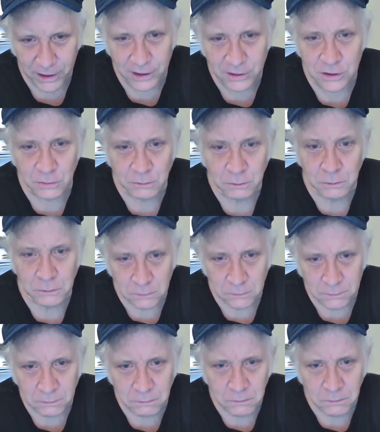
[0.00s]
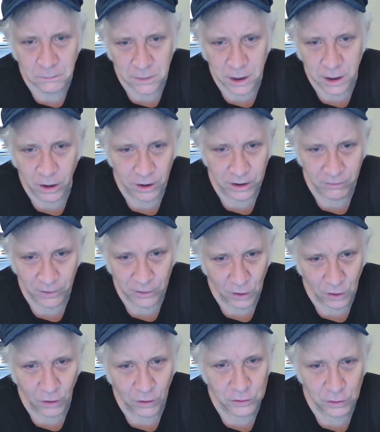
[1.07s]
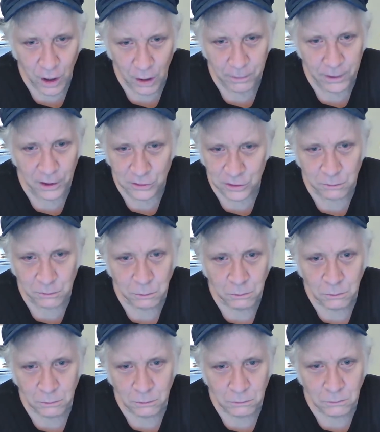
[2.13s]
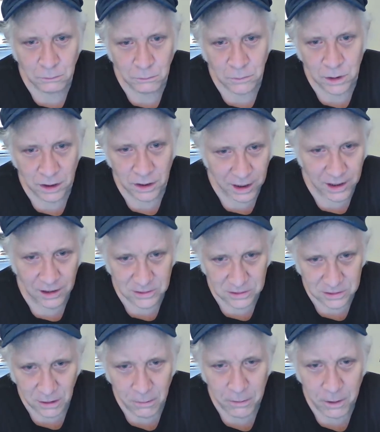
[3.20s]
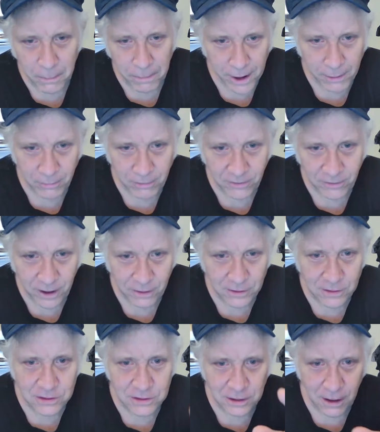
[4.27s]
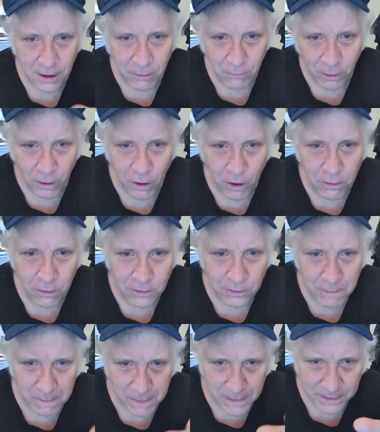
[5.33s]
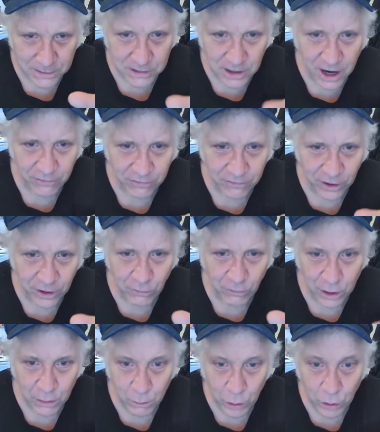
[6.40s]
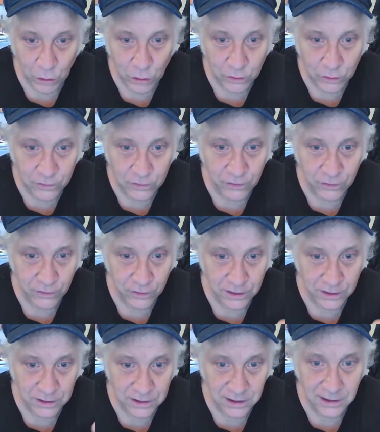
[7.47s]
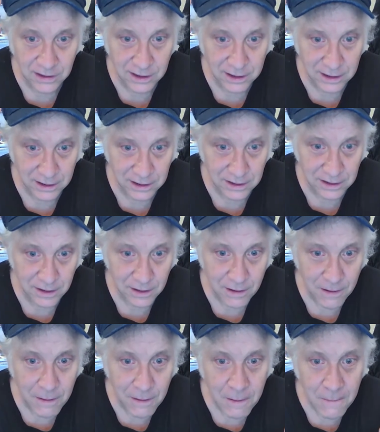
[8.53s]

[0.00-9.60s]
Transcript: everybody gets even Donald Trump gets a. He gets some of the pepper virus, and now we're all safely removed for the syndicate